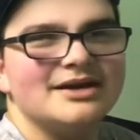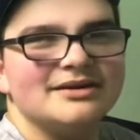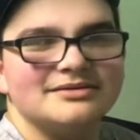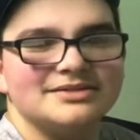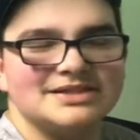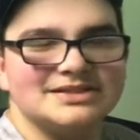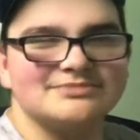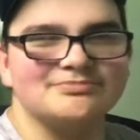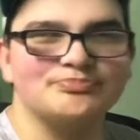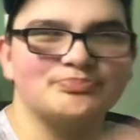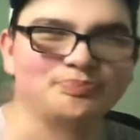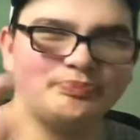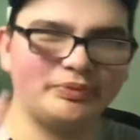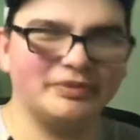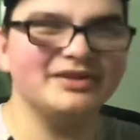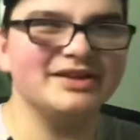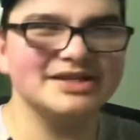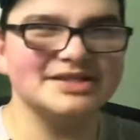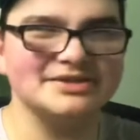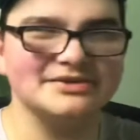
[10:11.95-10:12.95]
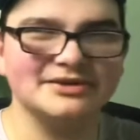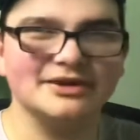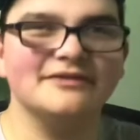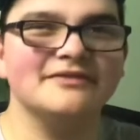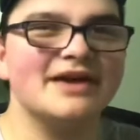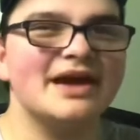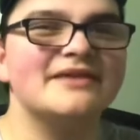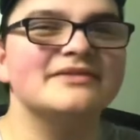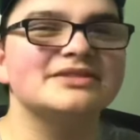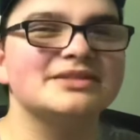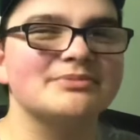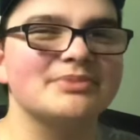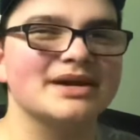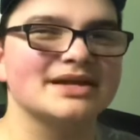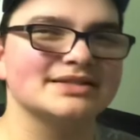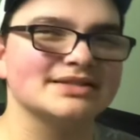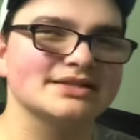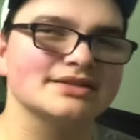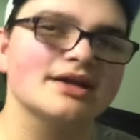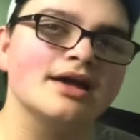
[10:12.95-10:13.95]
Just please go give us a
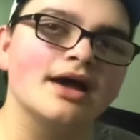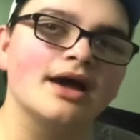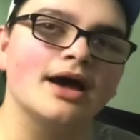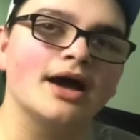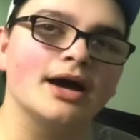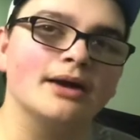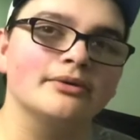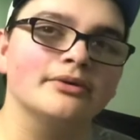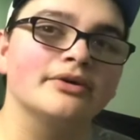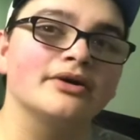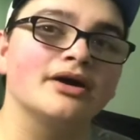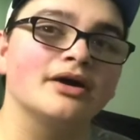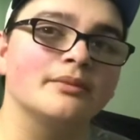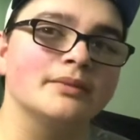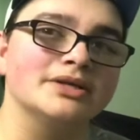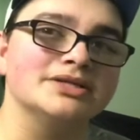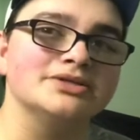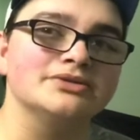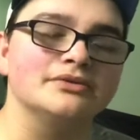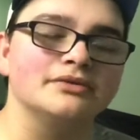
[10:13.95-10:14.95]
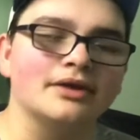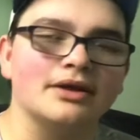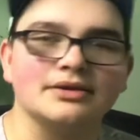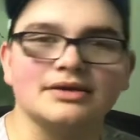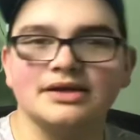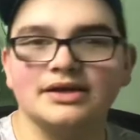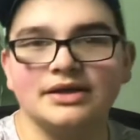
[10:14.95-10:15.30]
Pegasus. I went on way too long.